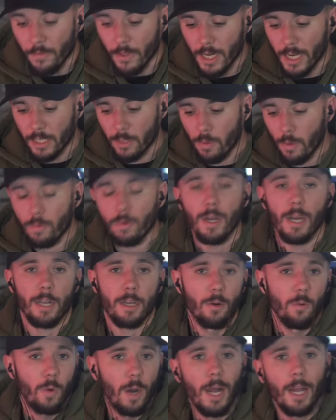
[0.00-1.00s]
The next one we're
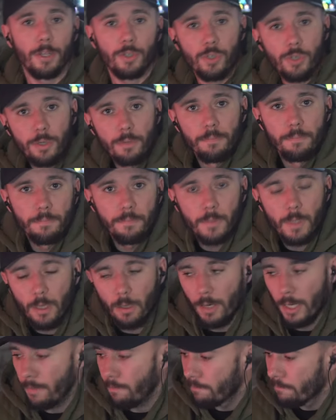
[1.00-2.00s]
not going to watch,
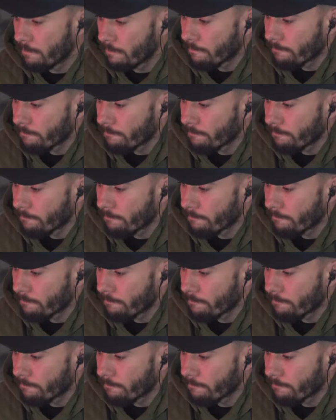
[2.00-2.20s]
all right?